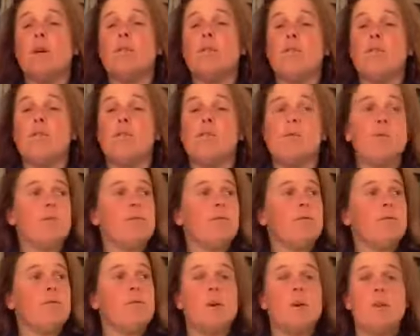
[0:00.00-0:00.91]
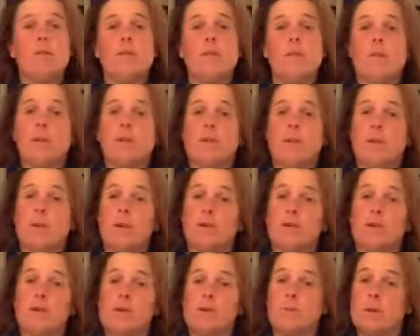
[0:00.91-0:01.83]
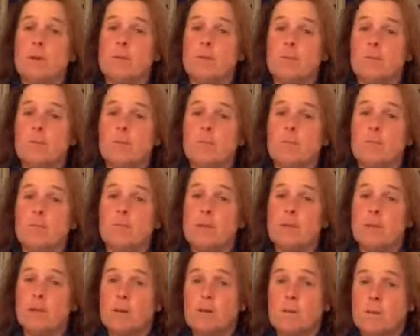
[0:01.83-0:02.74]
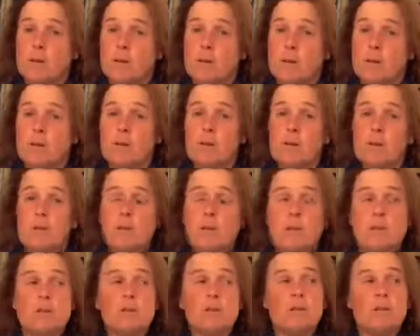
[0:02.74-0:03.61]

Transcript: and you That's you find that 30 people put their number down yeah.